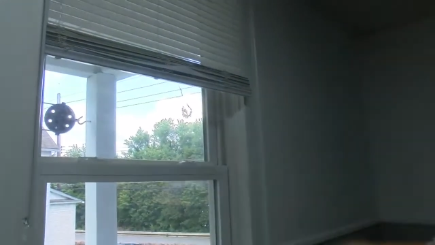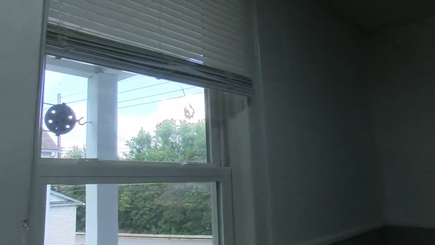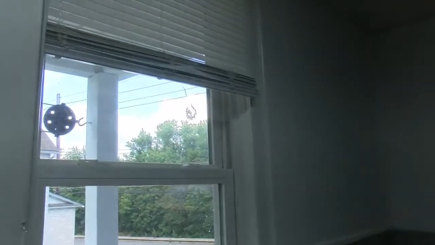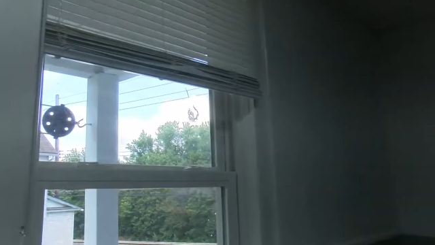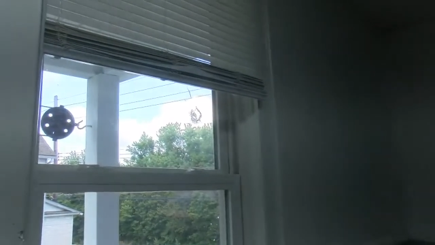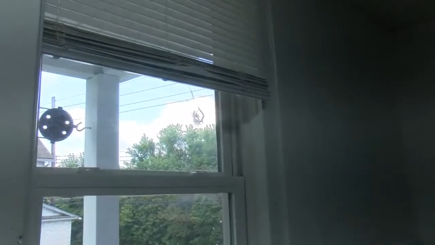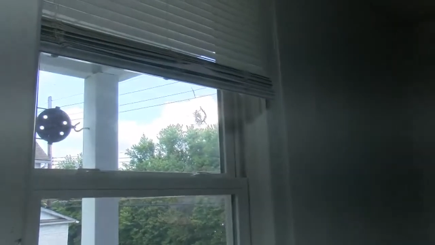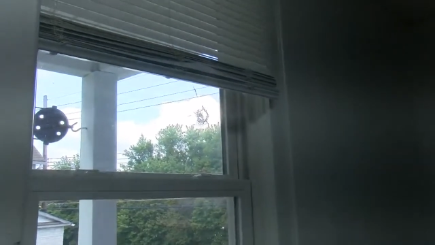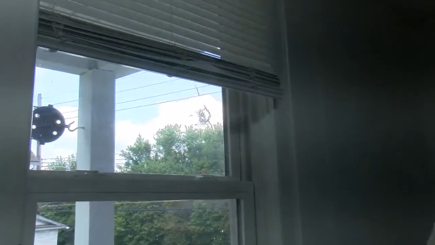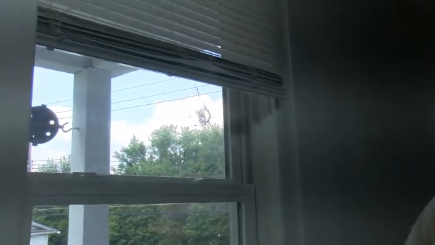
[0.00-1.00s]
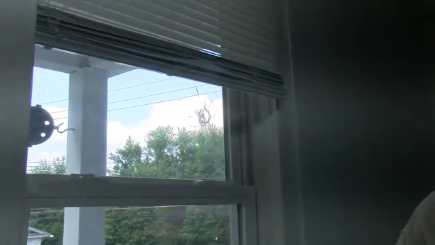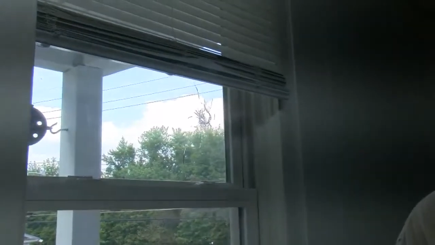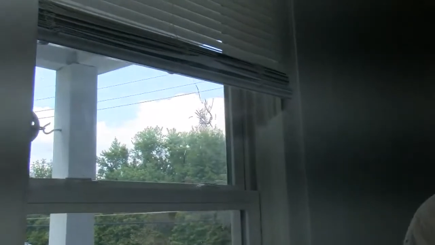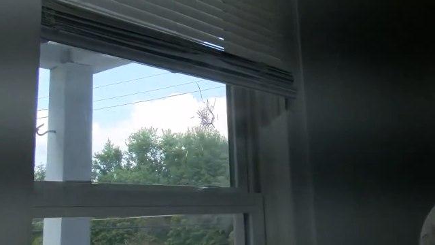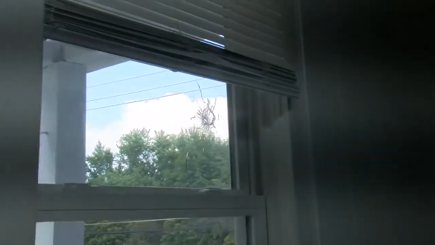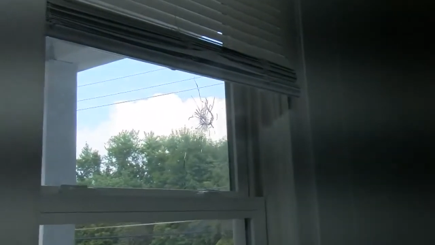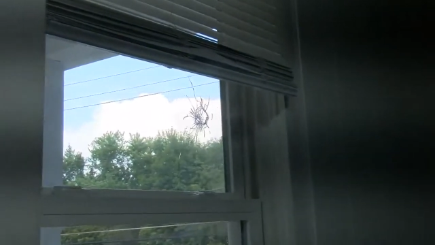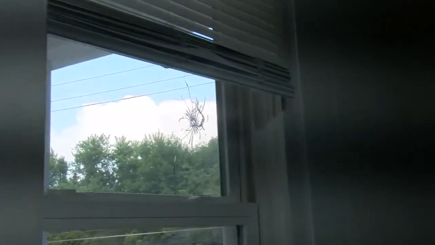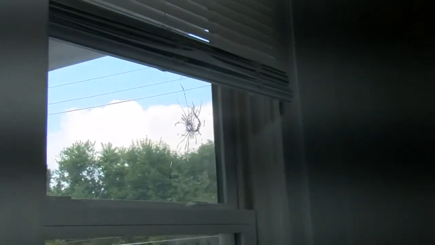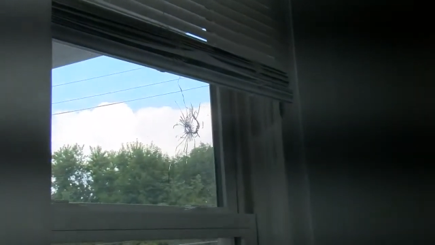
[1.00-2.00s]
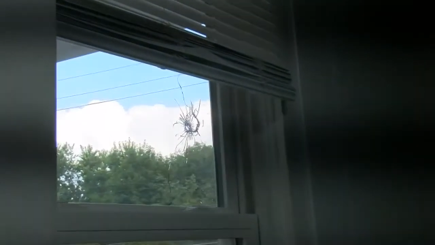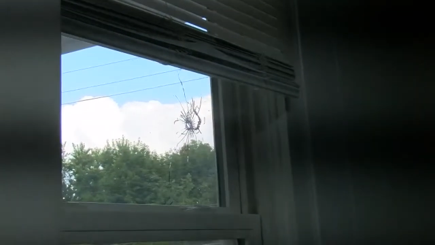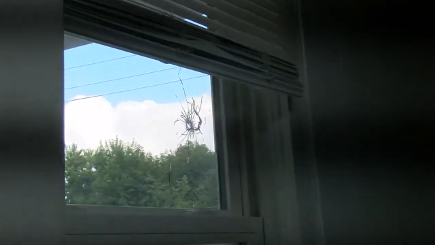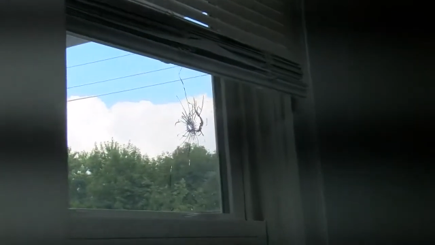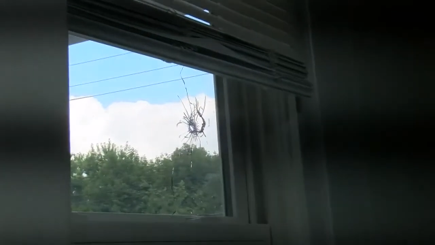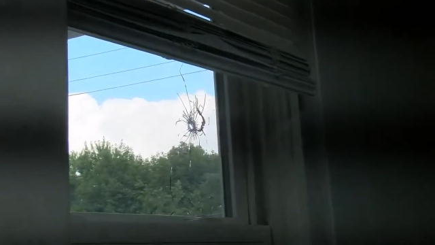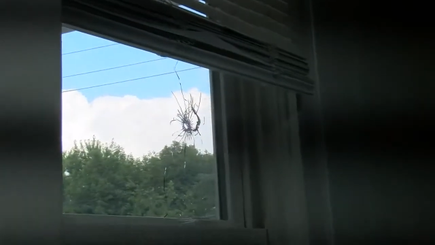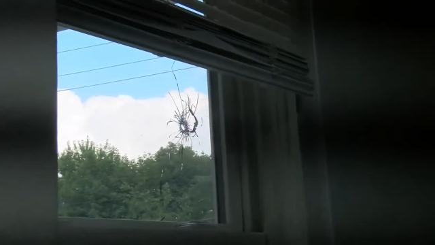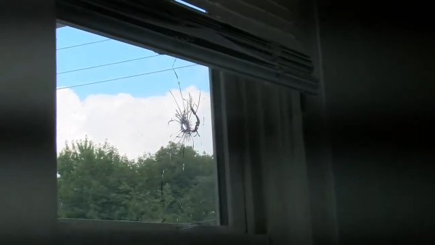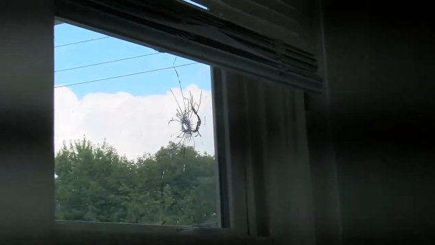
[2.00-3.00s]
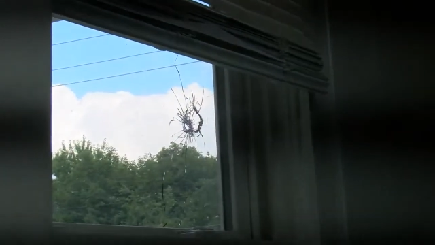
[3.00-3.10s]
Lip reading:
(no speaker visible)